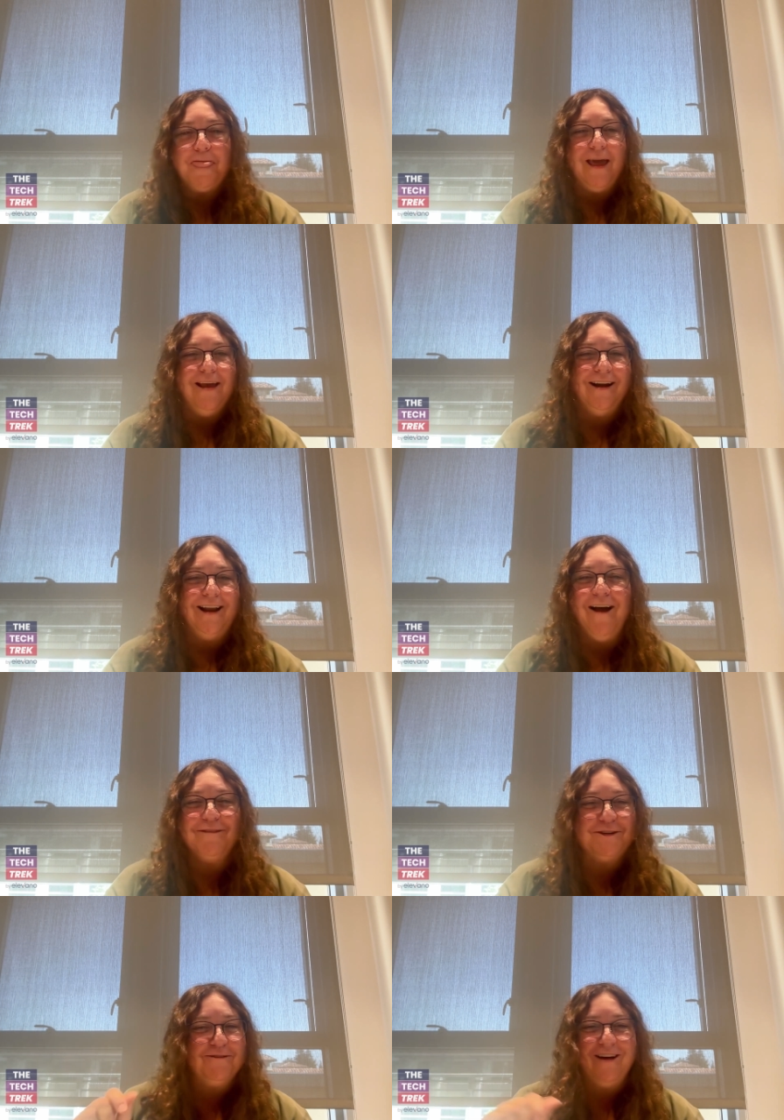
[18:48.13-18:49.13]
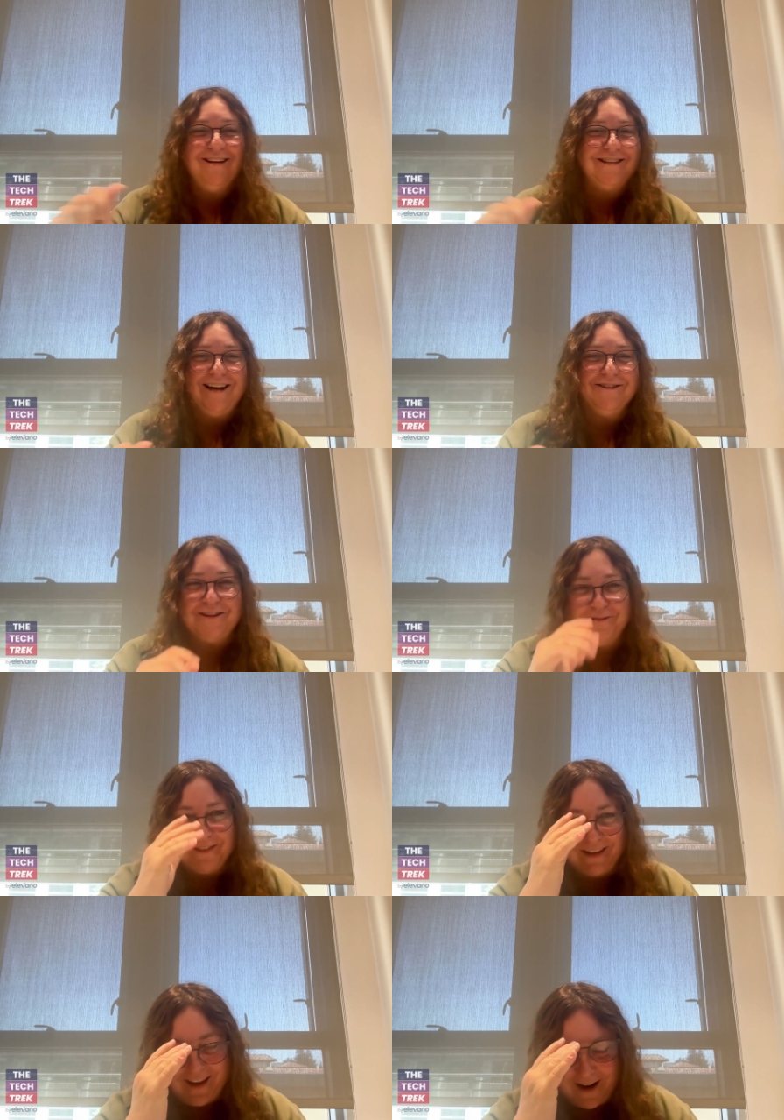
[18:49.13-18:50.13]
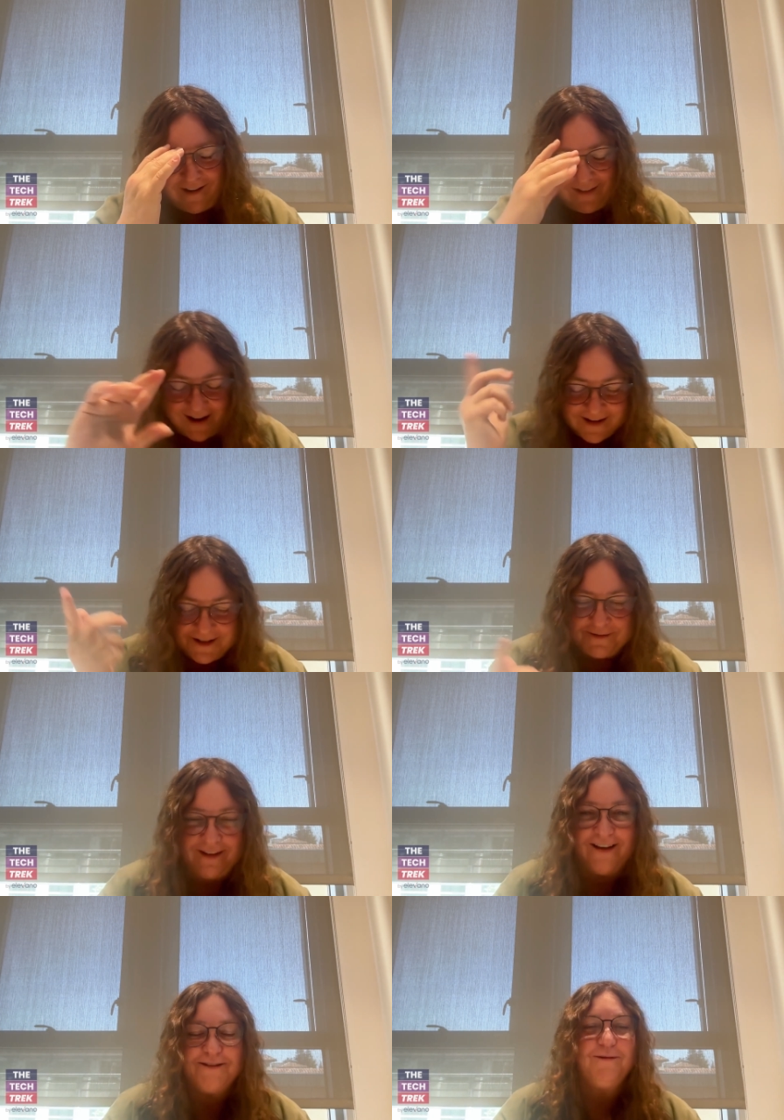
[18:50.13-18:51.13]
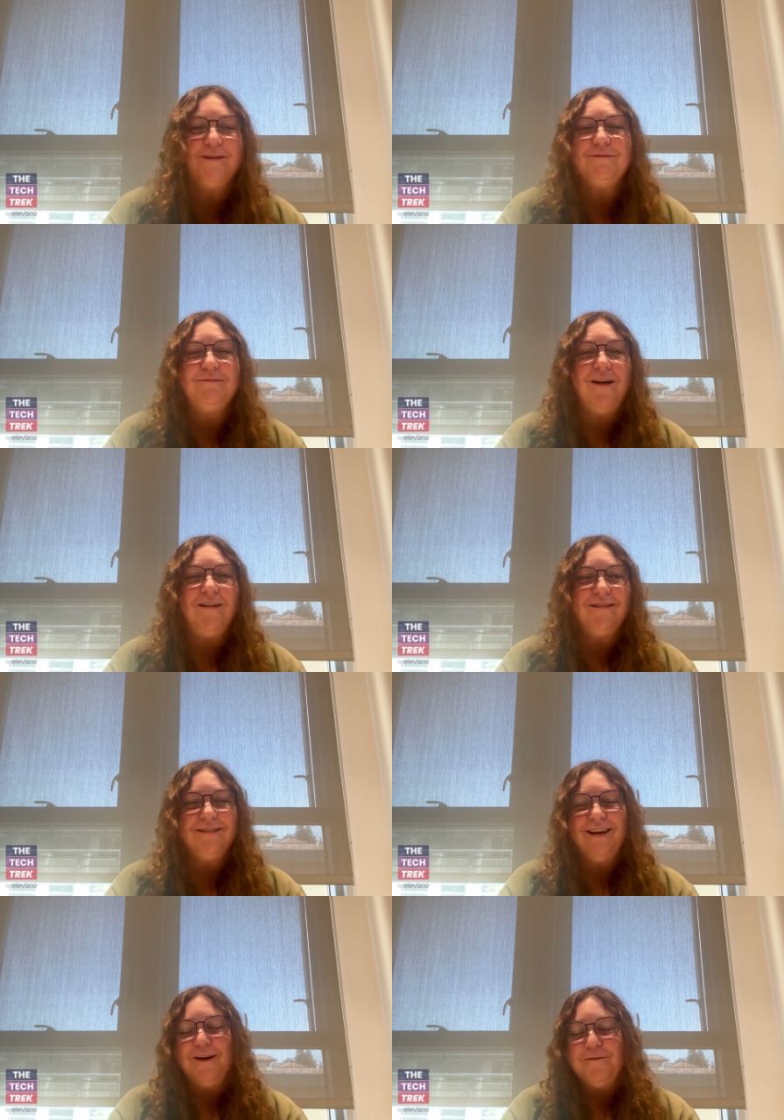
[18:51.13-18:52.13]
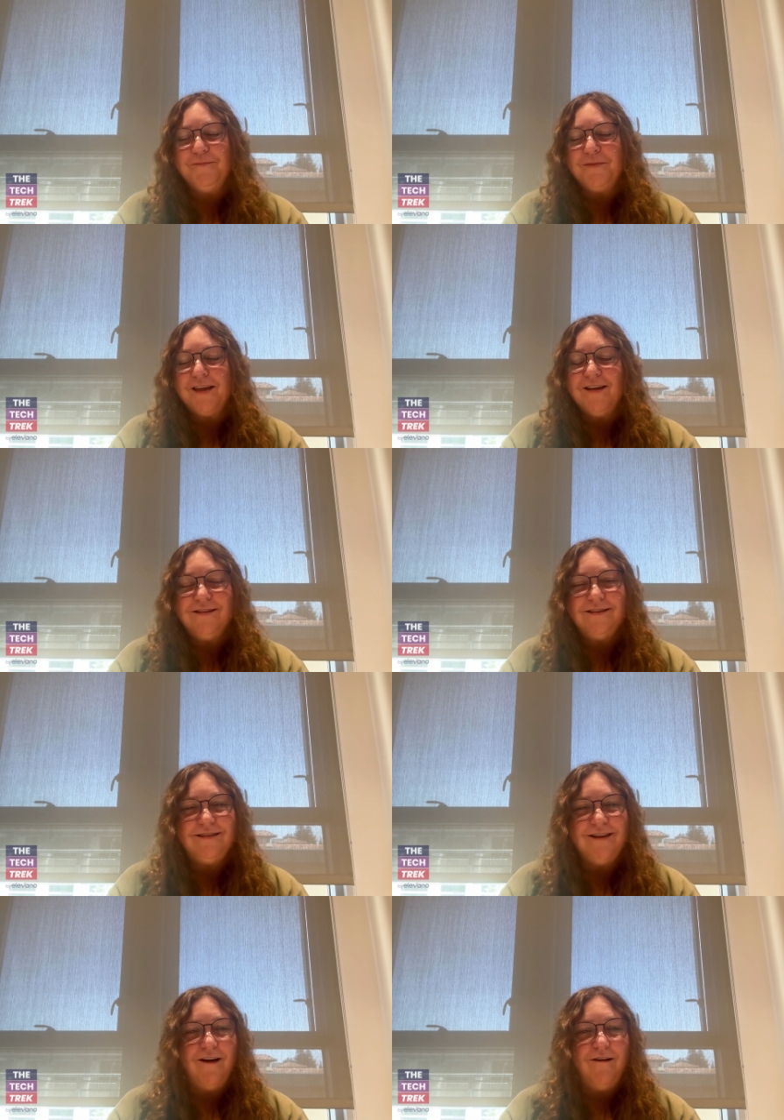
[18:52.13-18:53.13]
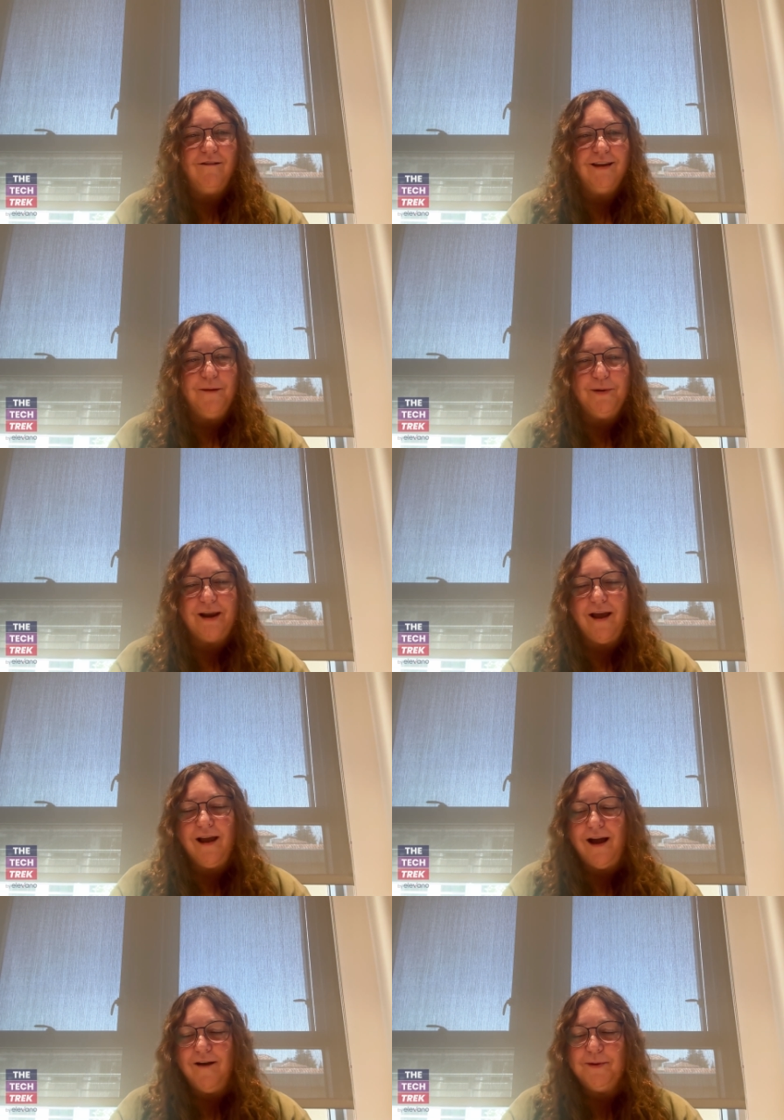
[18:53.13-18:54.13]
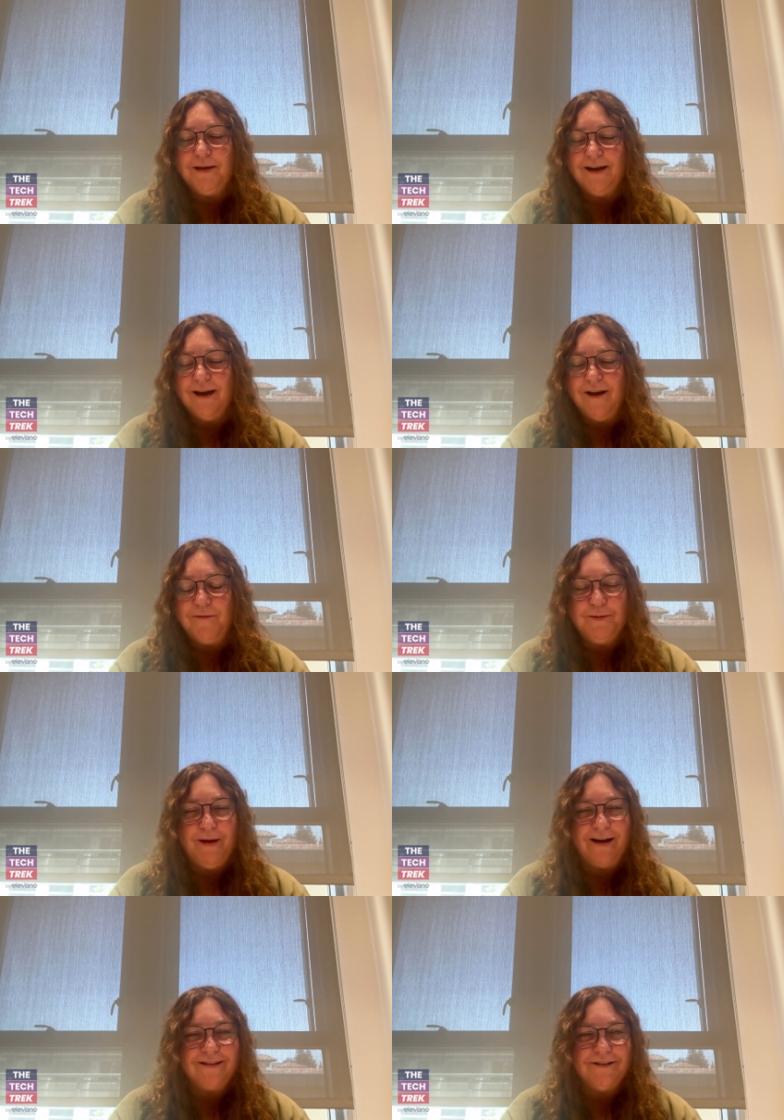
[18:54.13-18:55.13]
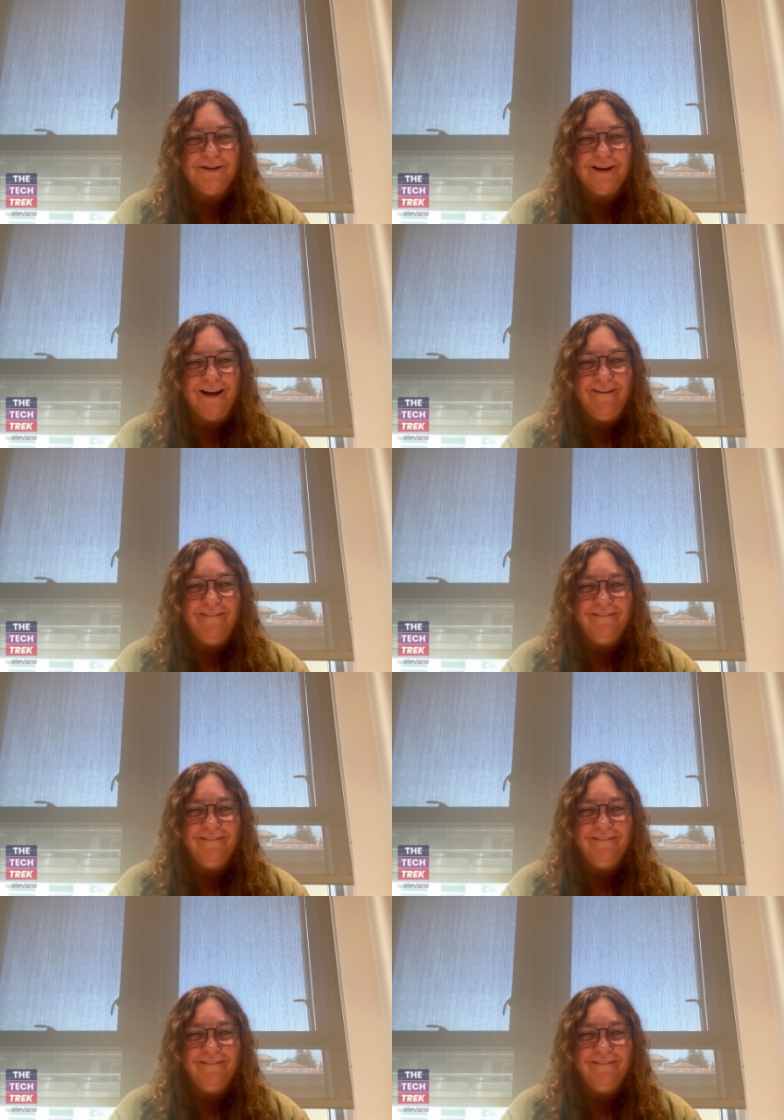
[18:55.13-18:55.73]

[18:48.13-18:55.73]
And I'd have to write down something like, okay, I just realized what's wrong. Yeah. So yeah, but I'll be back to it. Yeah.